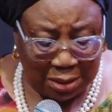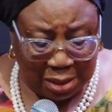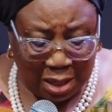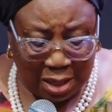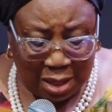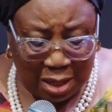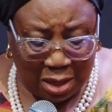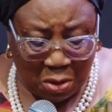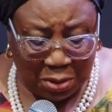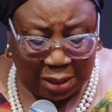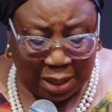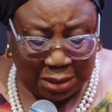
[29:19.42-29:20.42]
an
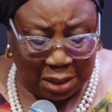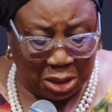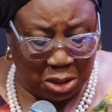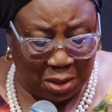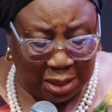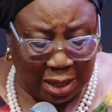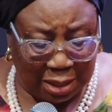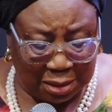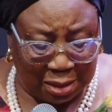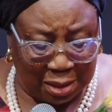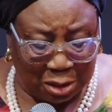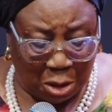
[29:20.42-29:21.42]
organization
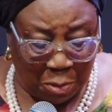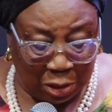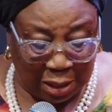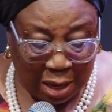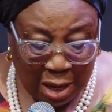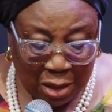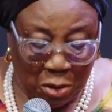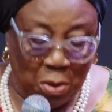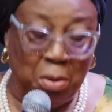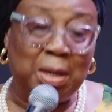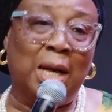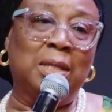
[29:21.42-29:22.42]
that, look